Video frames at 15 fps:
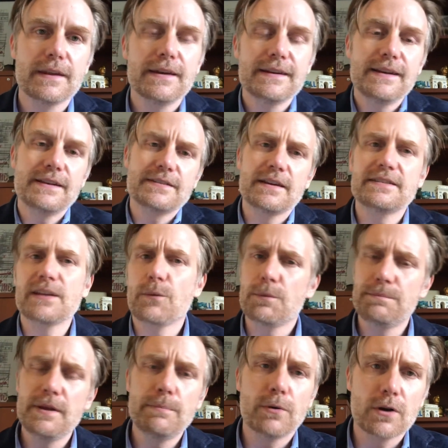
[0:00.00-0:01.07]
he says that when
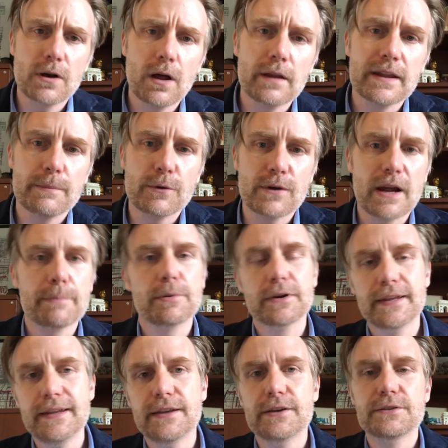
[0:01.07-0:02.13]
people call him a rapper,
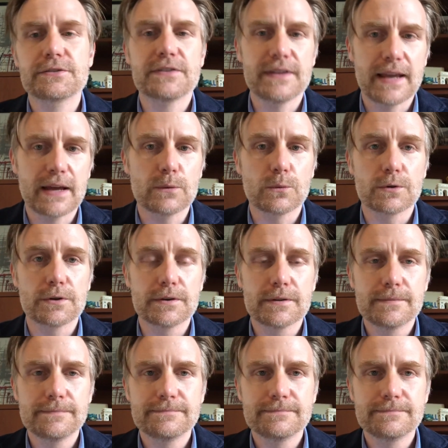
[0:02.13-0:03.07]
he hears the N-word.